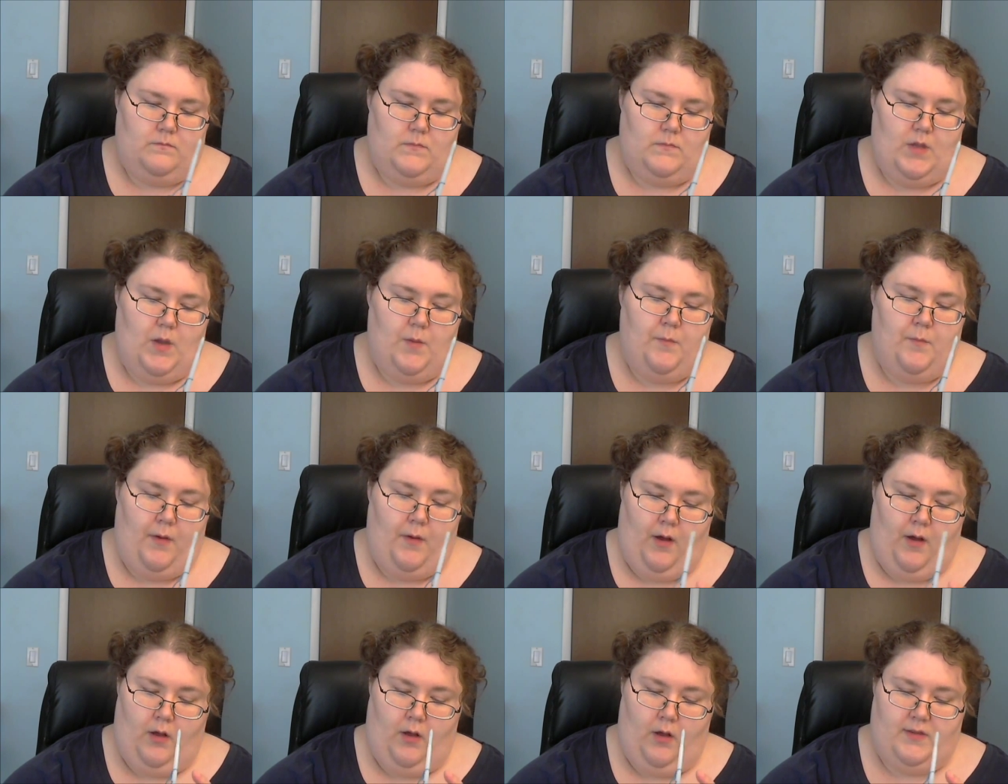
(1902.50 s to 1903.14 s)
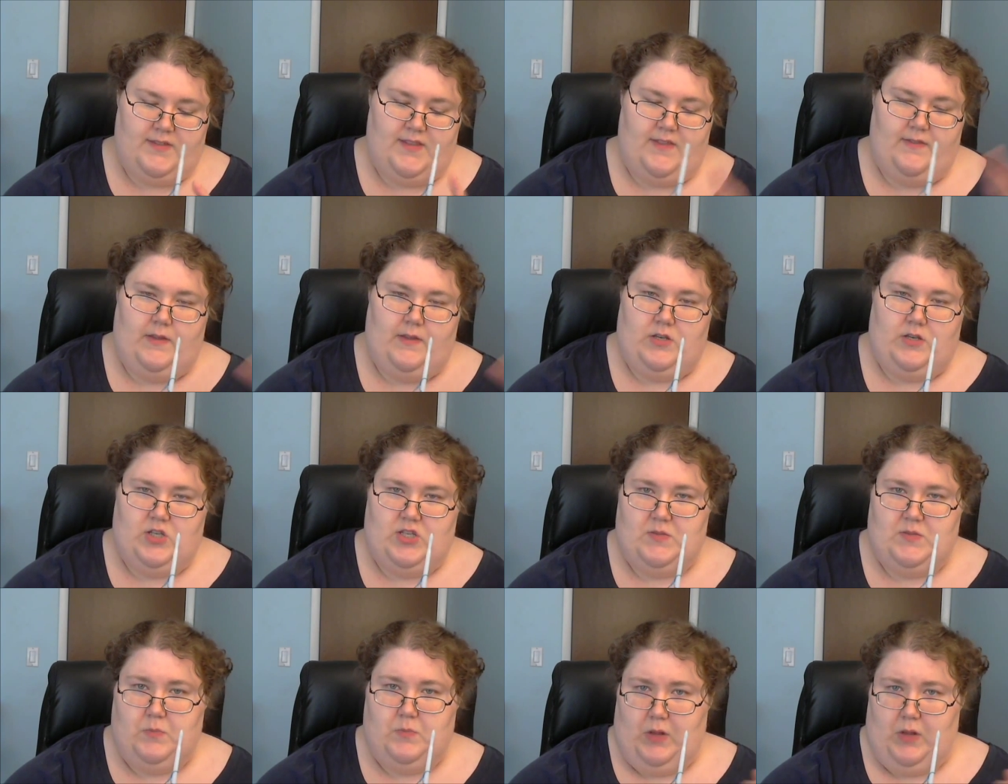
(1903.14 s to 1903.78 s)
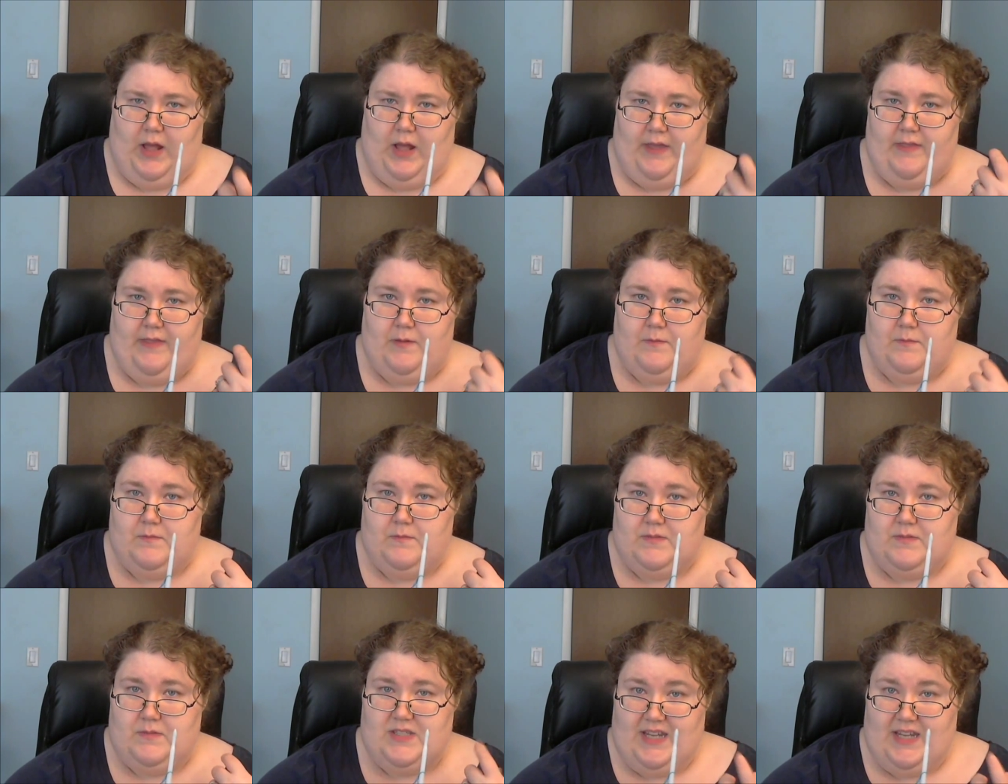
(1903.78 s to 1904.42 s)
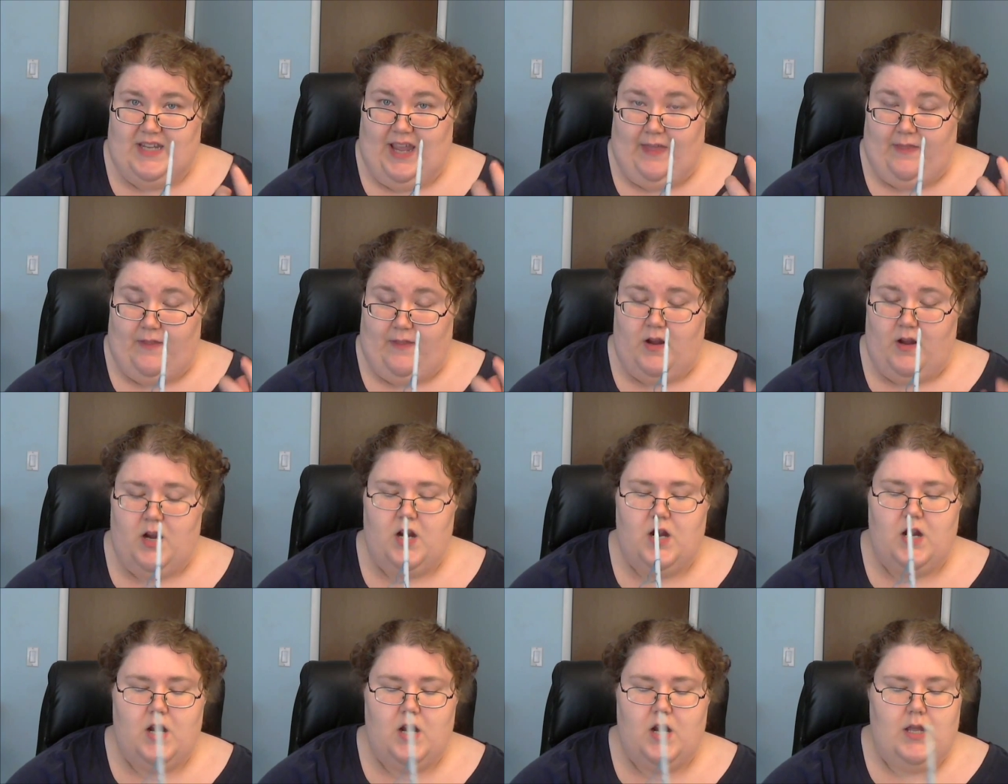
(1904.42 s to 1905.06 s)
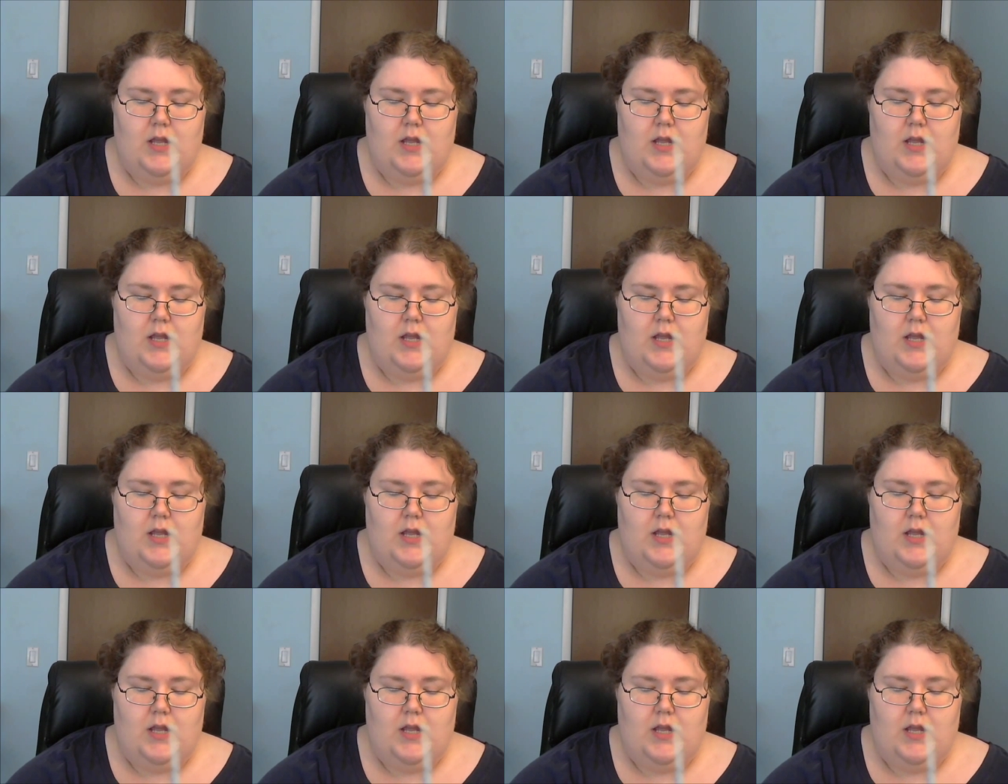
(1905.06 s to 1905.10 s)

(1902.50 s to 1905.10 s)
balls and then just ply them together.